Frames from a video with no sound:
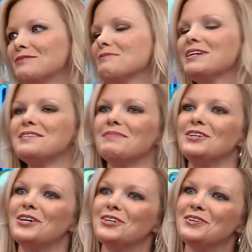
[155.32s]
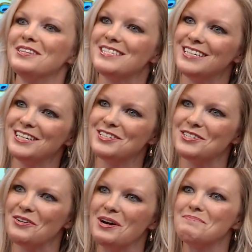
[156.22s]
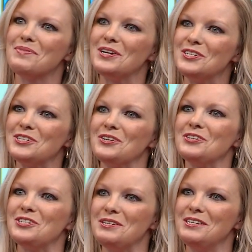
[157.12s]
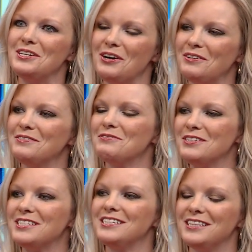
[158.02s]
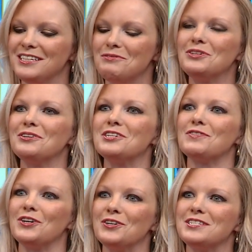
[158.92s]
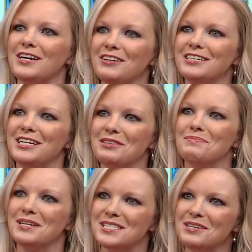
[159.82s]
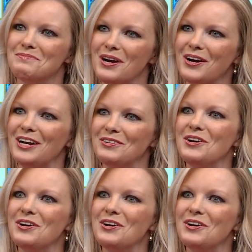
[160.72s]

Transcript: We're raising my daughter in the city, so I'm pretty sure she, you know, the wilderness for her is having to take the bus somewhere. I don't